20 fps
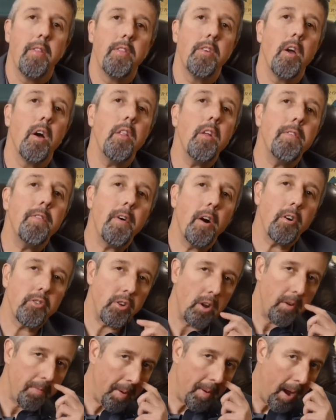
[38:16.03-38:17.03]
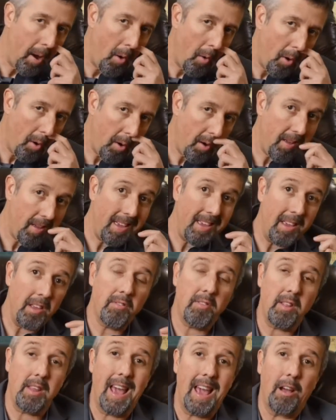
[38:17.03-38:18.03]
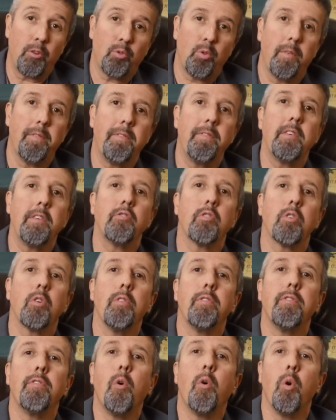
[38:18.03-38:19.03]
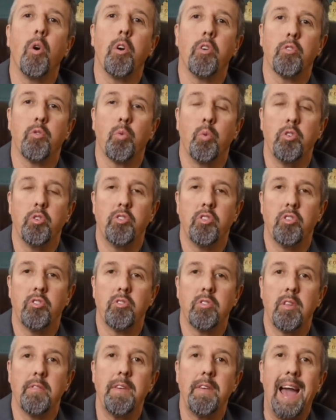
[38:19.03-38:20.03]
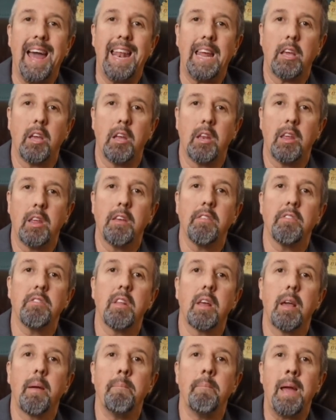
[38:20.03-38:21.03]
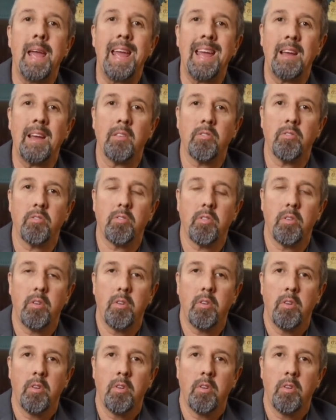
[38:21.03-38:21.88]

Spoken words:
The other function of power is the actual physical force, which is the Vatican gives the commands